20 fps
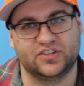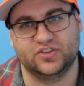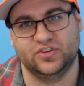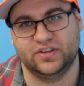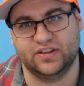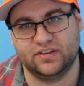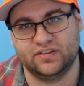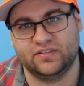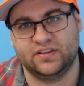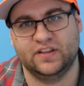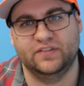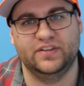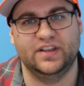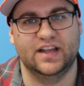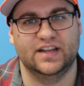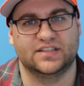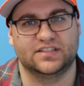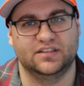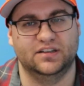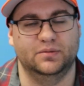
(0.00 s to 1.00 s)
so give you
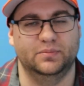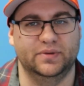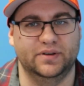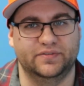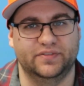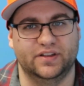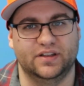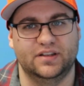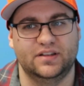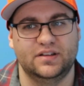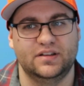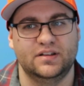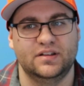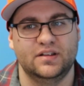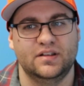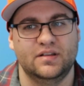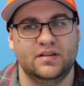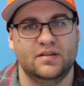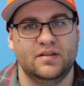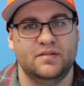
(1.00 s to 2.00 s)
guys a little bit of
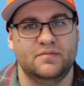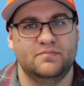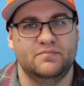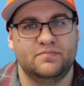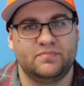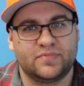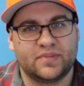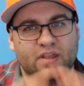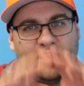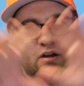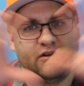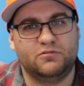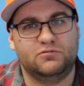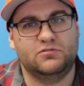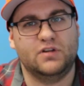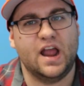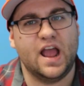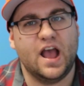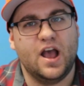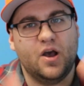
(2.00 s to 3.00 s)
a
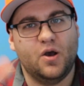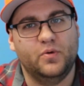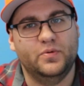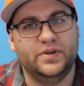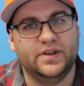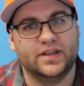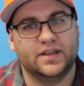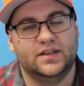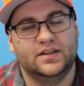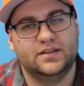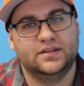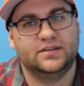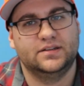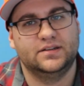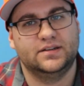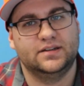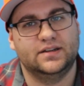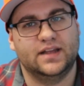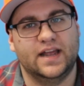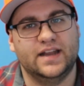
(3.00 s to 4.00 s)
round
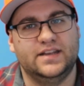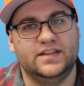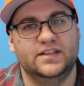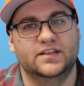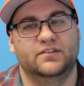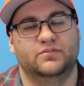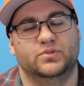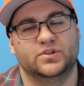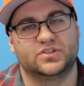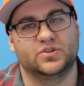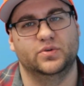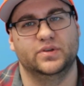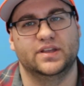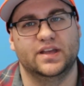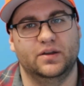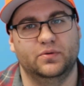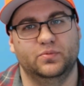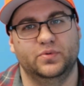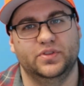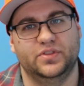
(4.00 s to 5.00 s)
idea of what's going
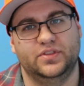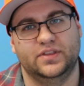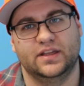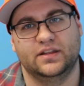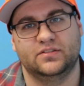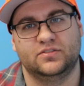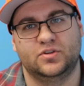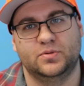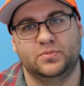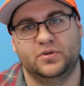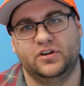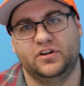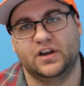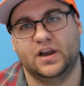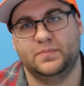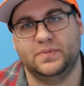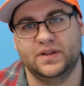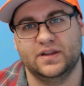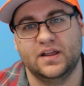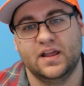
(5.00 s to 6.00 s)
on with the Tomb Raider
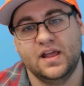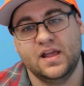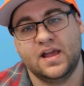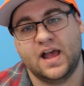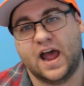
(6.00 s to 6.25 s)
IP.